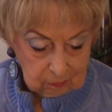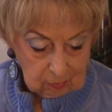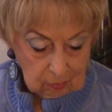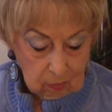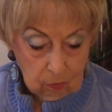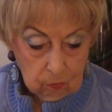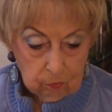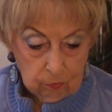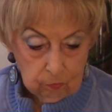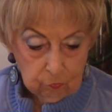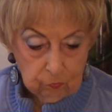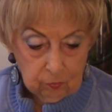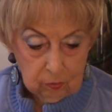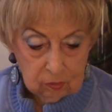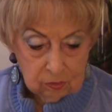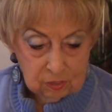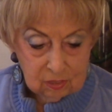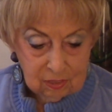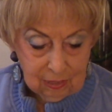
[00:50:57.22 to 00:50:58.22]
Oh, the
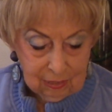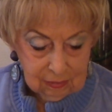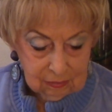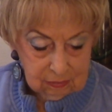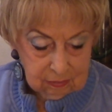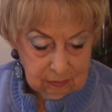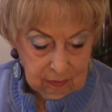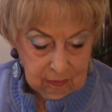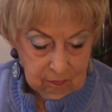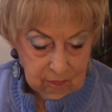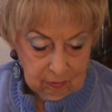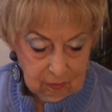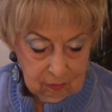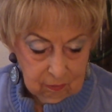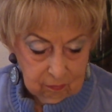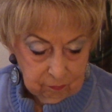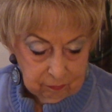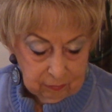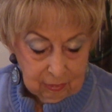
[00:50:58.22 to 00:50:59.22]
first Thanksgiving.
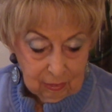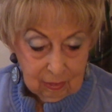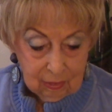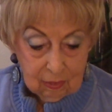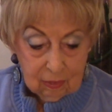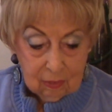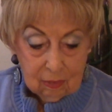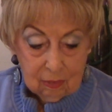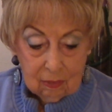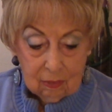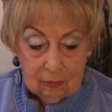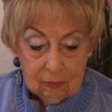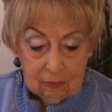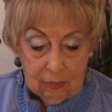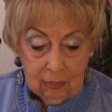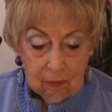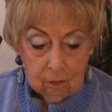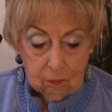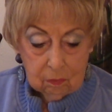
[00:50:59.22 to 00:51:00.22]

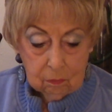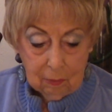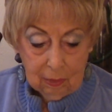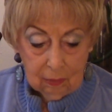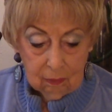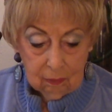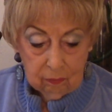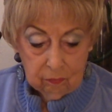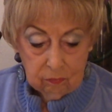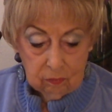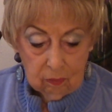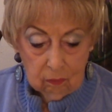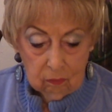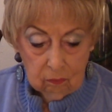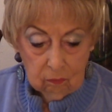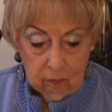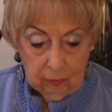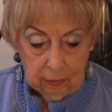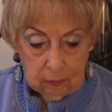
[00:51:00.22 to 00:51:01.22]
Yeah, with my little third
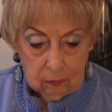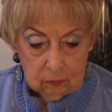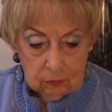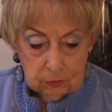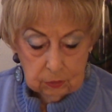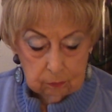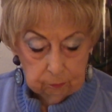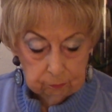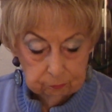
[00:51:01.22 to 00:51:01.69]
graders.